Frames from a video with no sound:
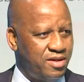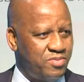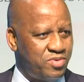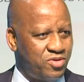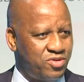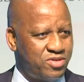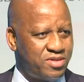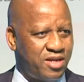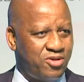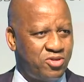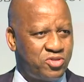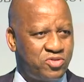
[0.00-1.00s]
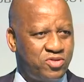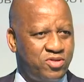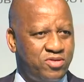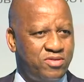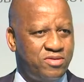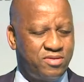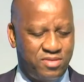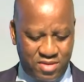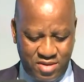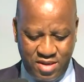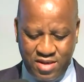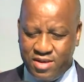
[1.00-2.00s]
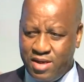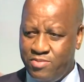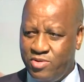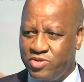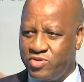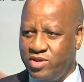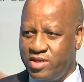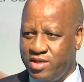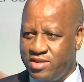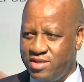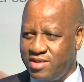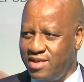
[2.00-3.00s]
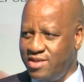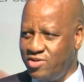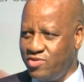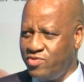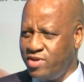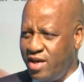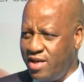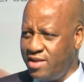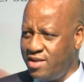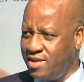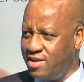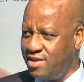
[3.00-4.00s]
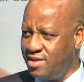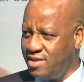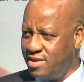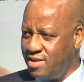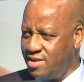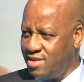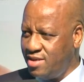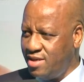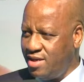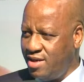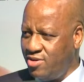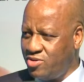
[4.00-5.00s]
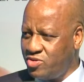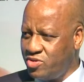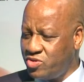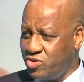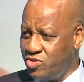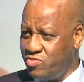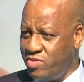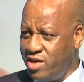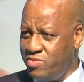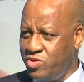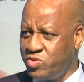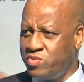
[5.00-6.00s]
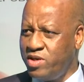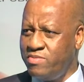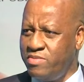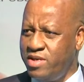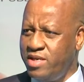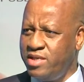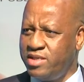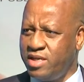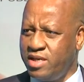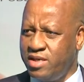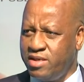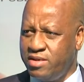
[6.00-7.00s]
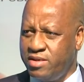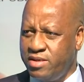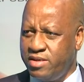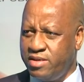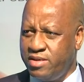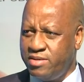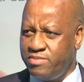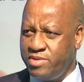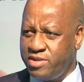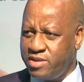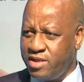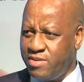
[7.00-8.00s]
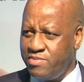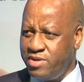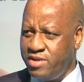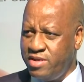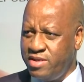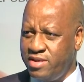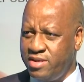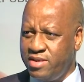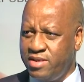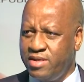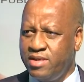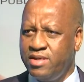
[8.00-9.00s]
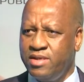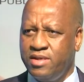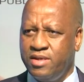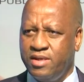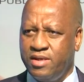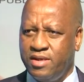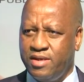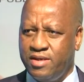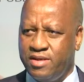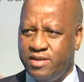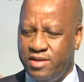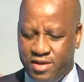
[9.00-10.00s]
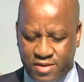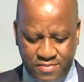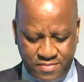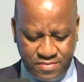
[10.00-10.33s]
because I also am also a resident of Nkandla. I also saw my municipal manager, Ms. Lamini, here.